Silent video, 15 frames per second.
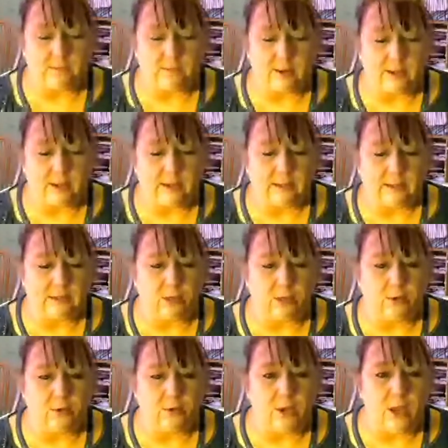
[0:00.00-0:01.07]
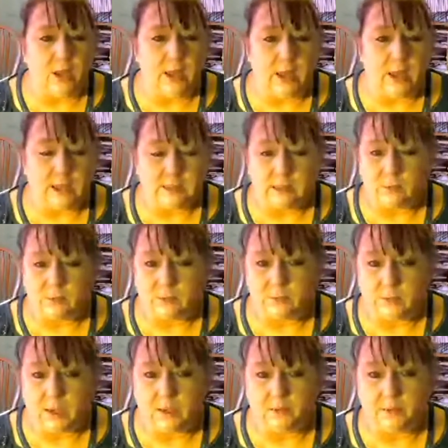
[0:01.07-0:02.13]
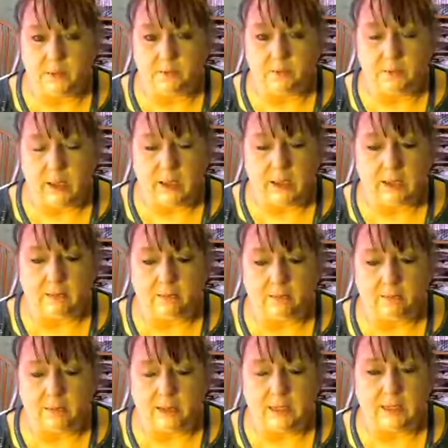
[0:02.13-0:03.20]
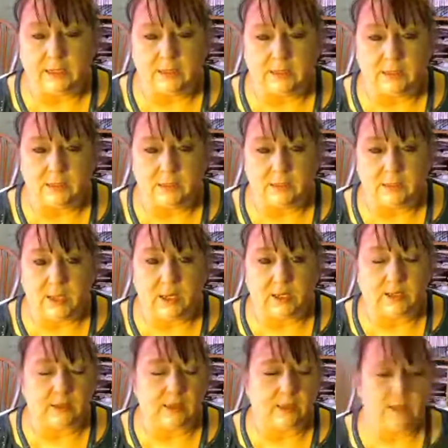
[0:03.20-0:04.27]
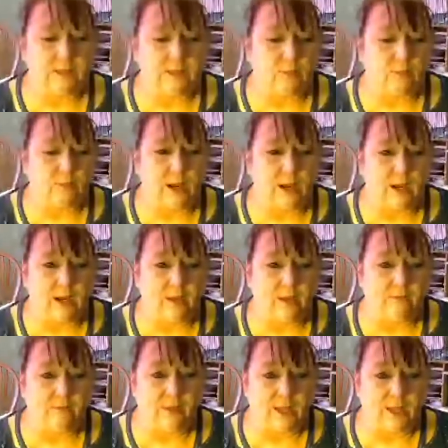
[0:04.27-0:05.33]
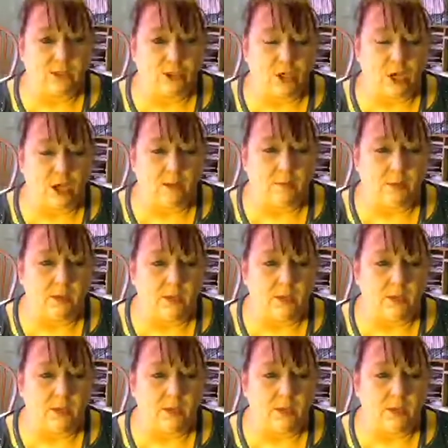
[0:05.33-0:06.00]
and buying. So Etsy was becoming my biggest selling thing. So when I left that shop